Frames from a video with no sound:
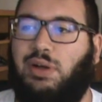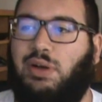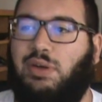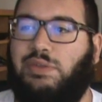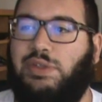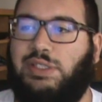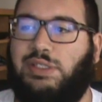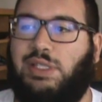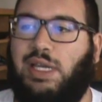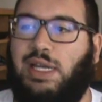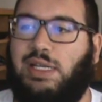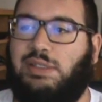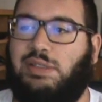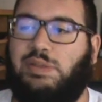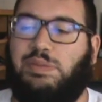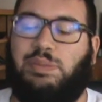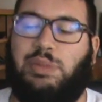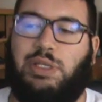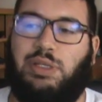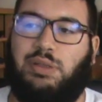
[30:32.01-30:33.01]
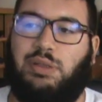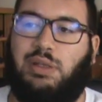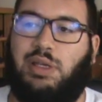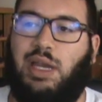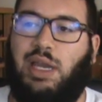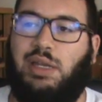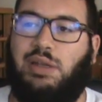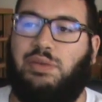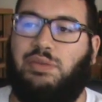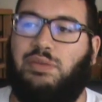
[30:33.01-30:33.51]
All these guys have been
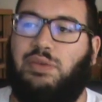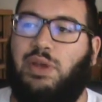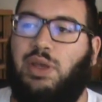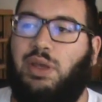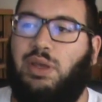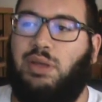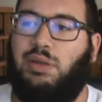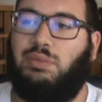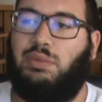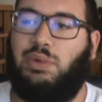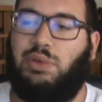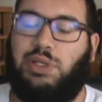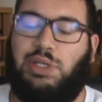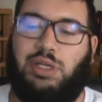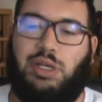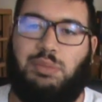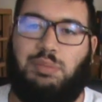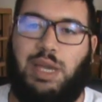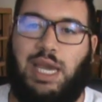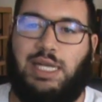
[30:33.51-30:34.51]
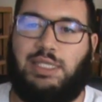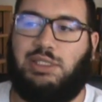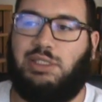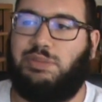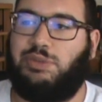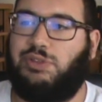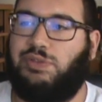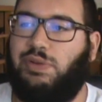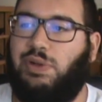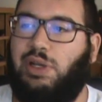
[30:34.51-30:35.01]
kind of really good
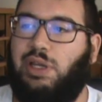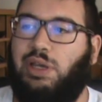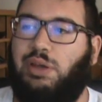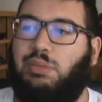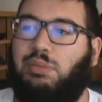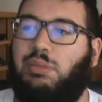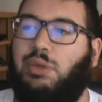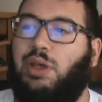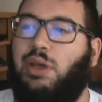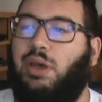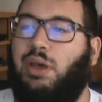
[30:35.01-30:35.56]
matchups for him.